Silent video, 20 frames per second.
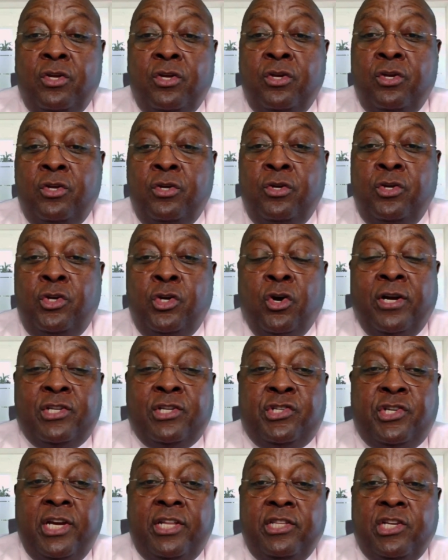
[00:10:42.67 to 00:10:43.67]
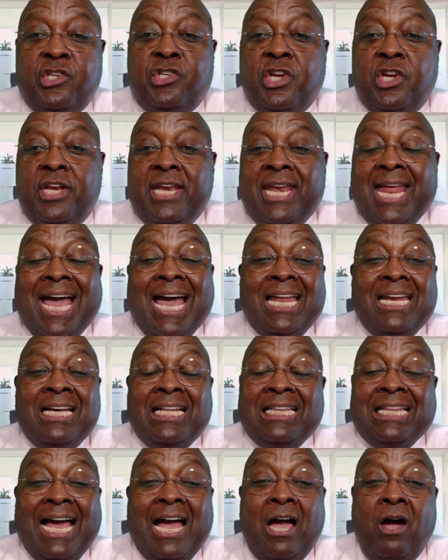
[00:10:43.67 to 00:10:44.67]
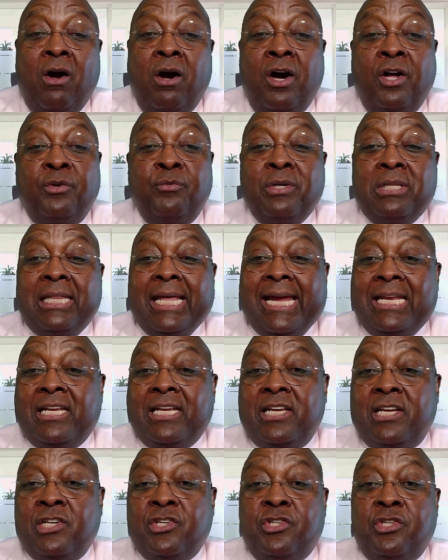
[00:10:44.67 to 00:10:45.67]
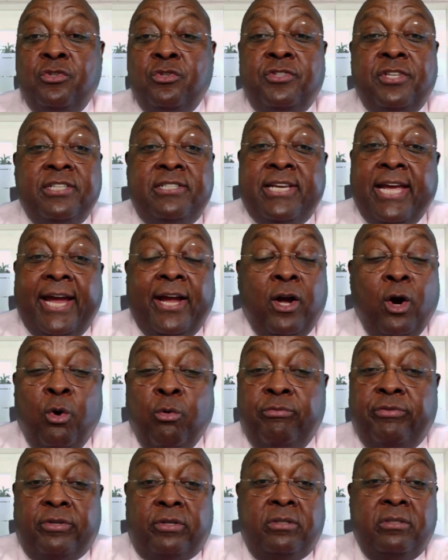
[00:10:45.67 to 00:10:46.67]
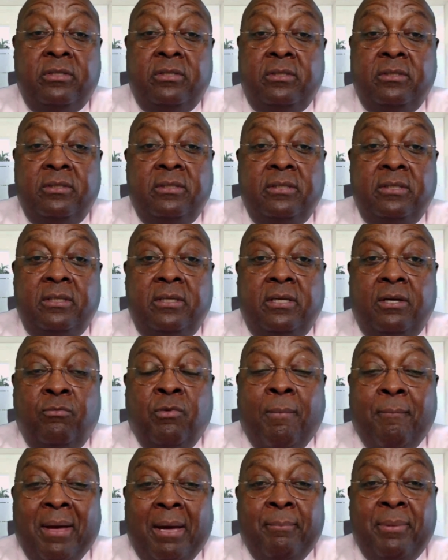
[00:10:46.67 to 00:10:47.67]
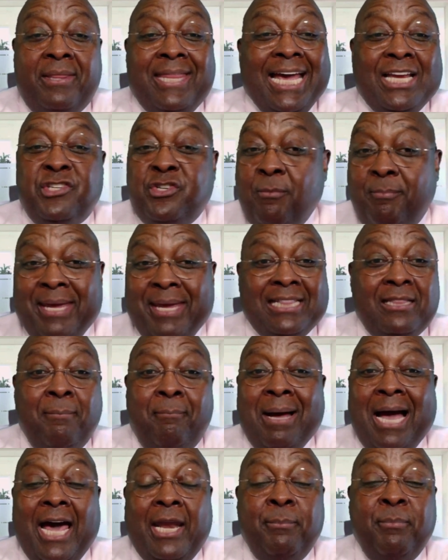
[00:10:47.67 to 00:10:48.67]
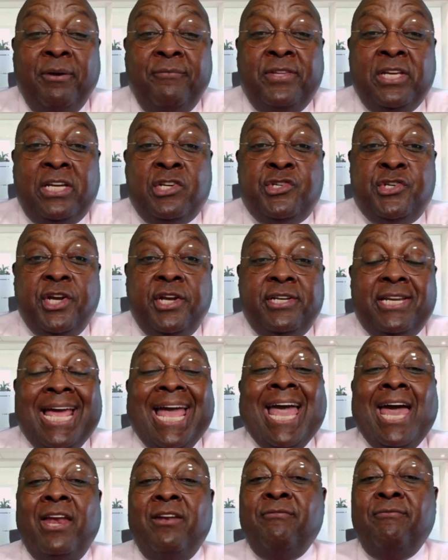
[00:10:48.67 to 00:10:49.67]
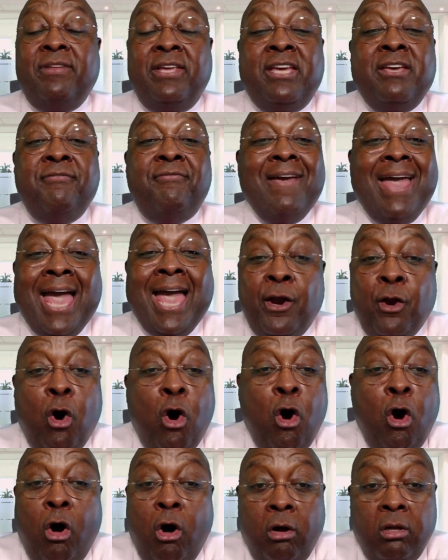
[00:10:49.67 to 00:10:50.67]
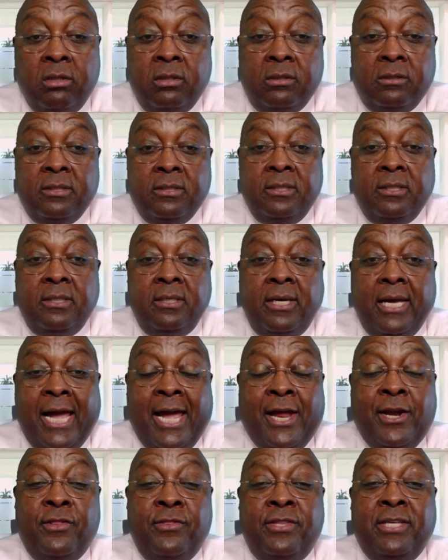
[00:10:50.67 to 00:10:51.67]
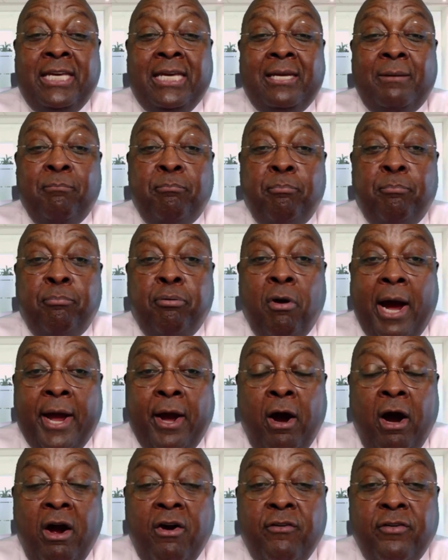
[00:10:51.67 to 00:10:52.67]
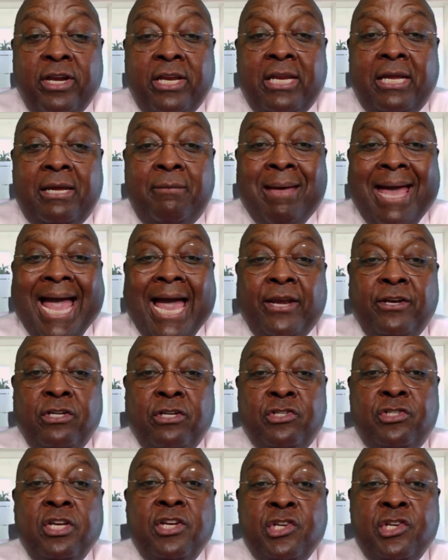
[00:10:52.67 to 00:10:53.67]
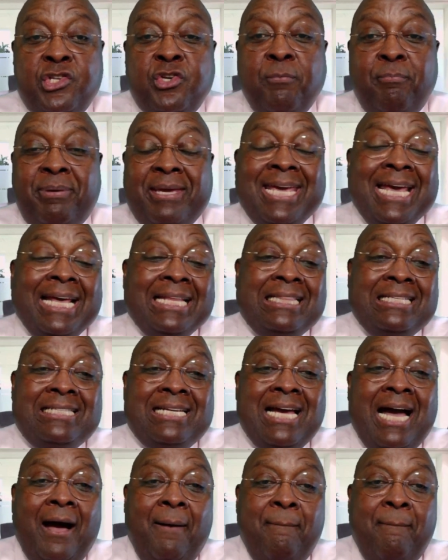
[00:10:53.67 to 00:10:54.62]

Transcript: your agenda should not allow unrelated issues to take over. Remember, that should be at the bottom of the agenda, if at all. And the priority matters should be at the top.